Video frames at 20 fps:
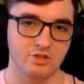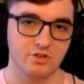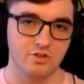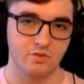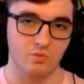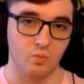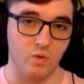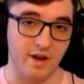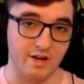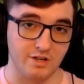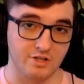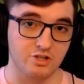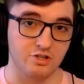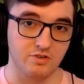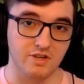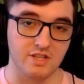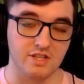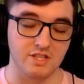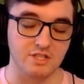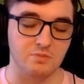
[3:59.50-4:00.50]
when
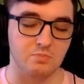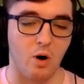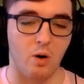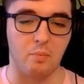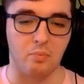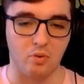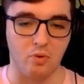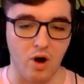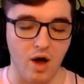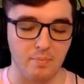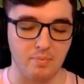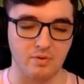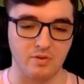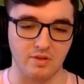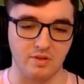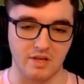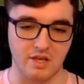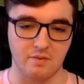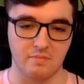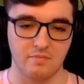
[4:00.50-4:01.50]
shooting this ball
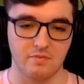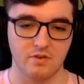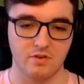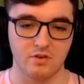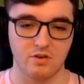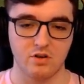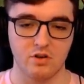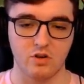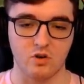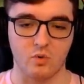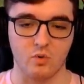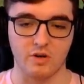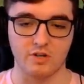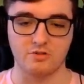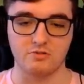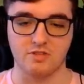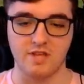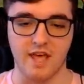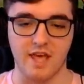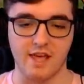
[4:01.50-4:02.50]
properly, going
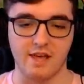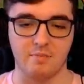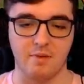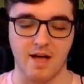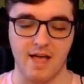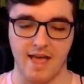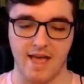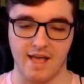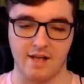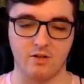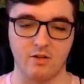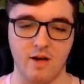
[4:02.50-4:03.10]
to take my angle